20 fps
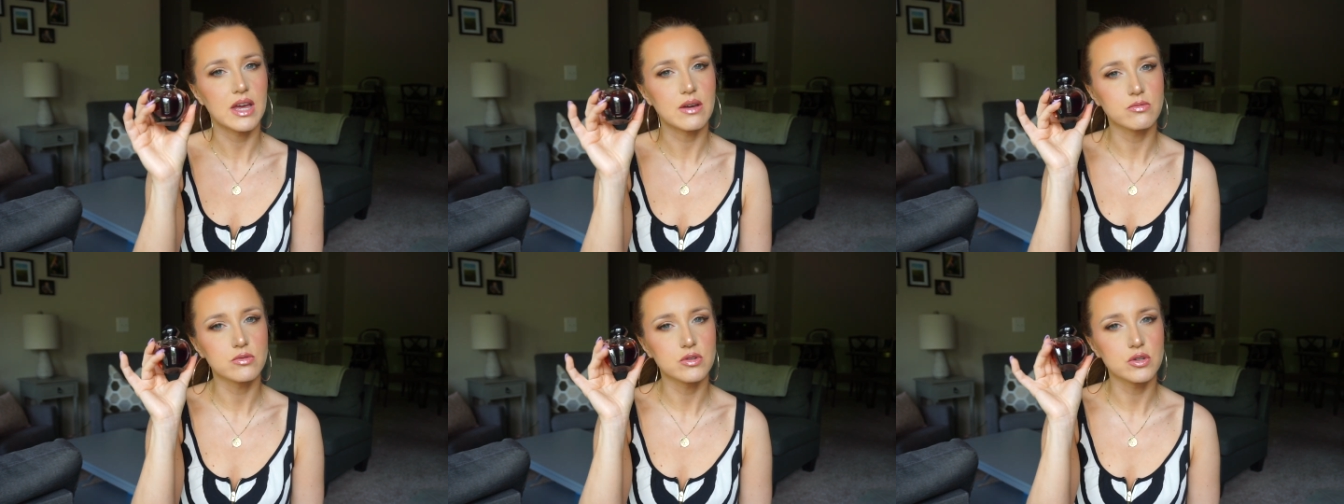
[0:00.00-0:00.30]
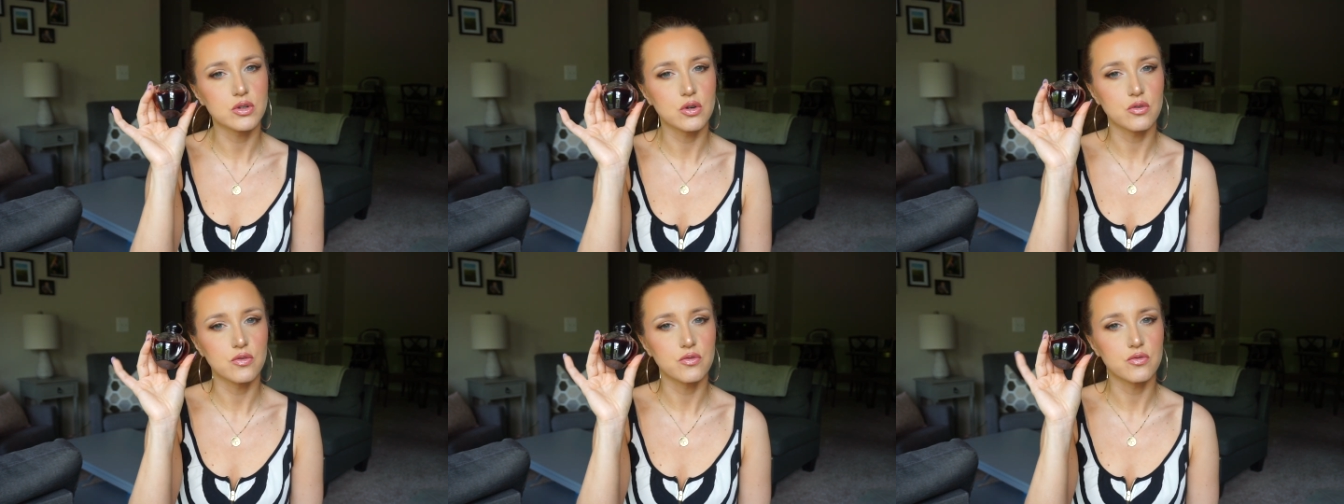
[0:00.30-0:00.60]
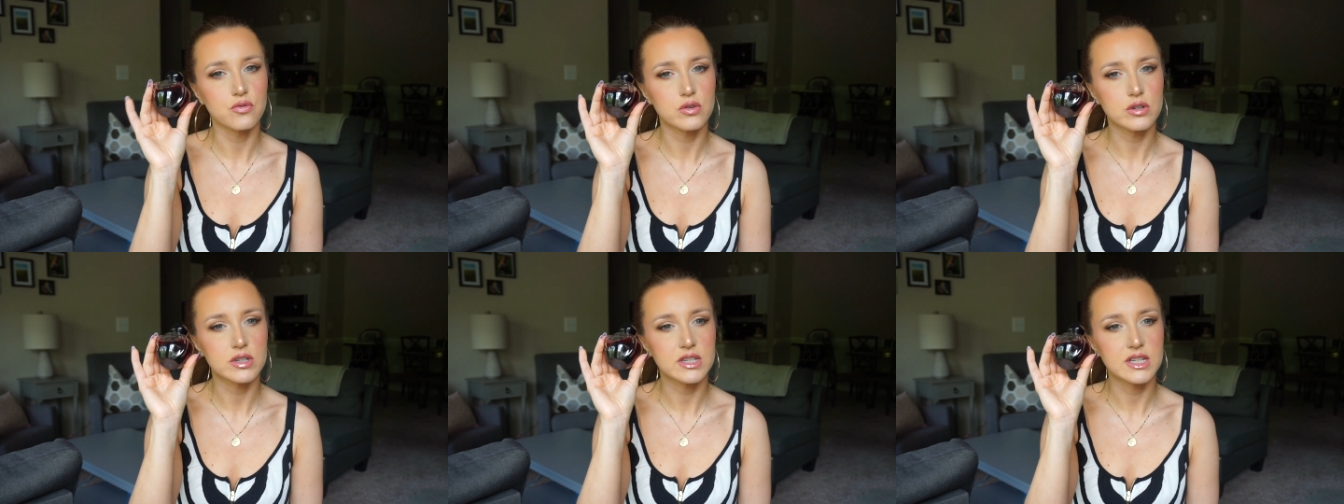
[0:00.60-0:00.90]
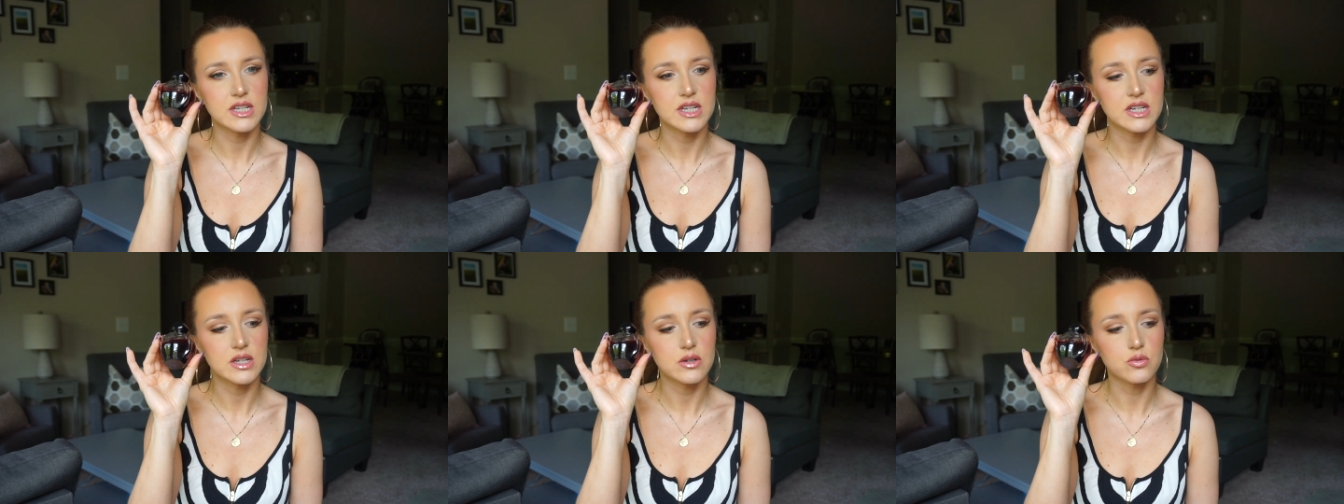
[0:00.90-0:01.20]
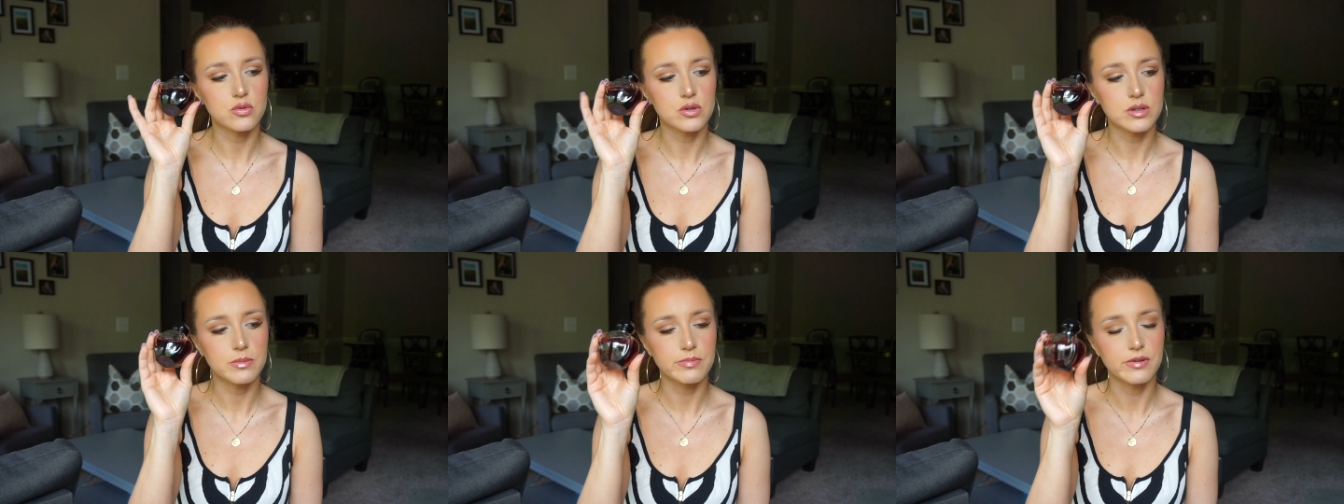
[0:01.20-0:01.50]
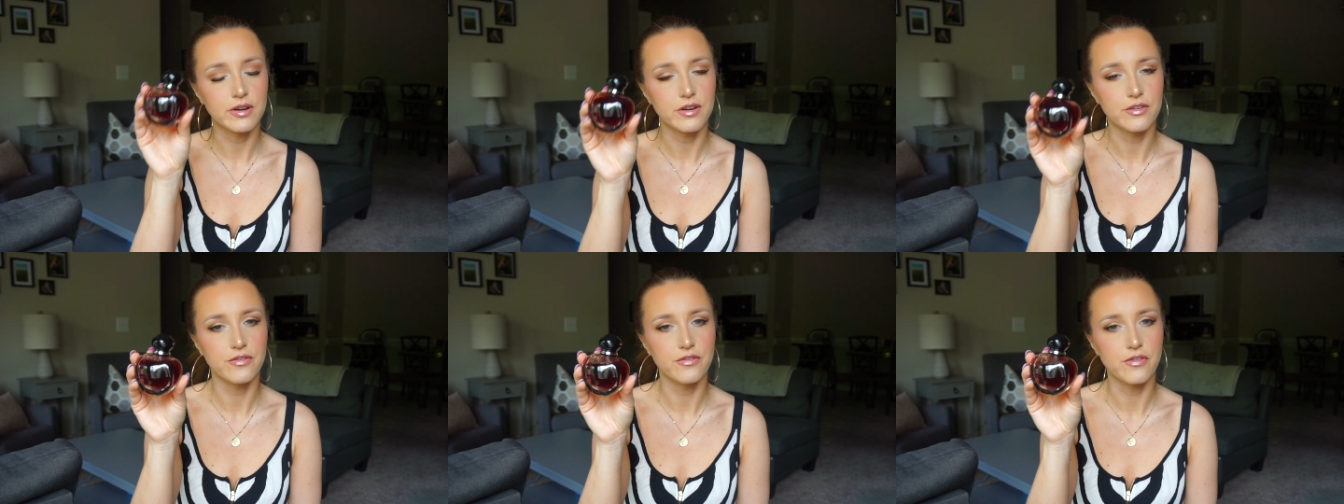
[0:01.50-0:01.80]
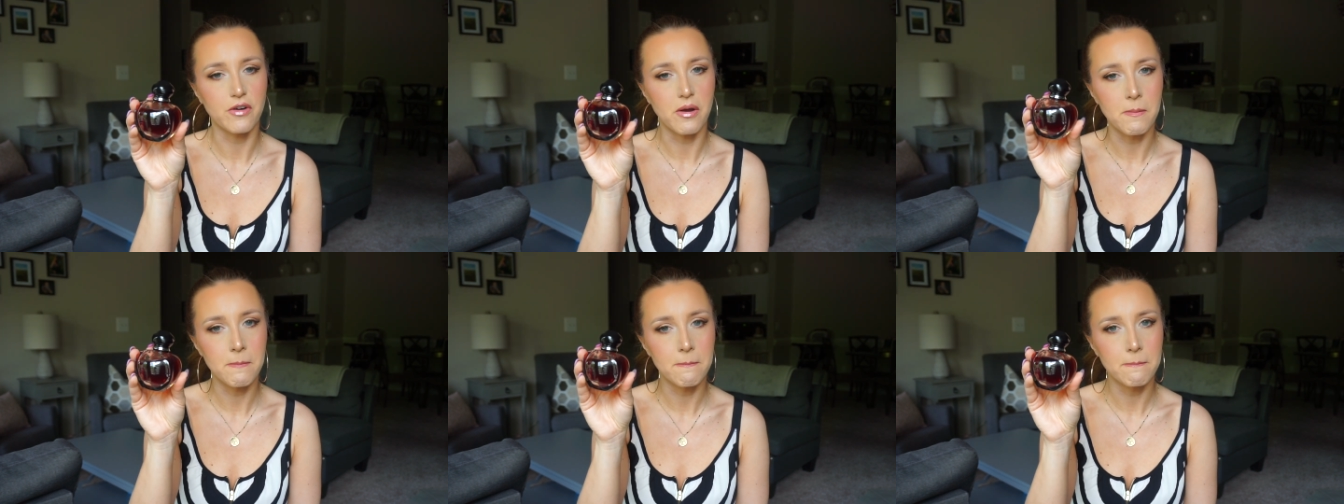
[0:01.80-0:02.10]
I would go for the Eau de
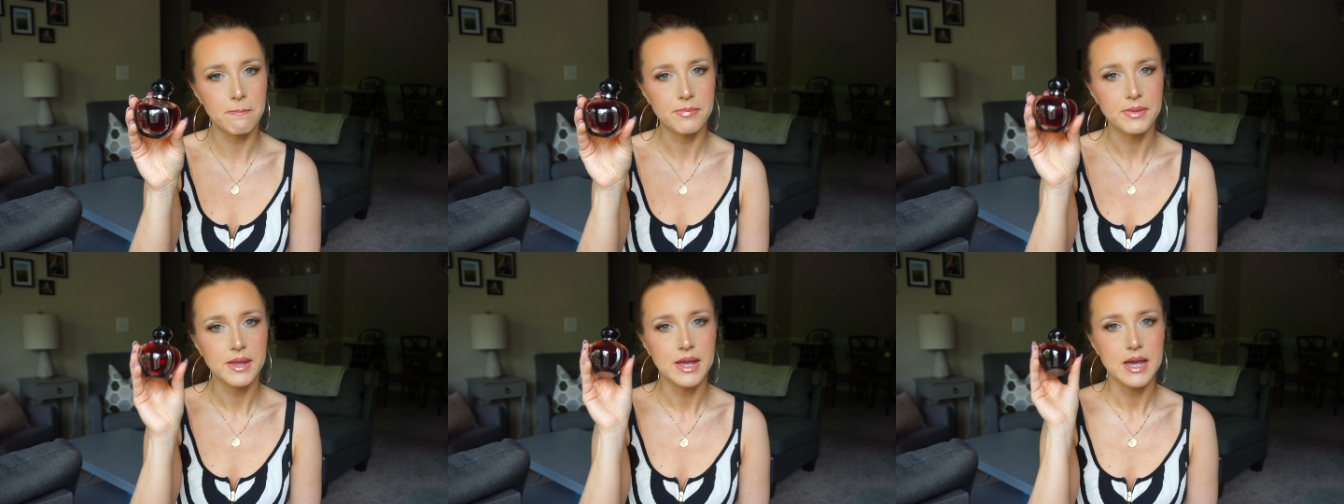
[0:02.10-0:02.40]
Parfum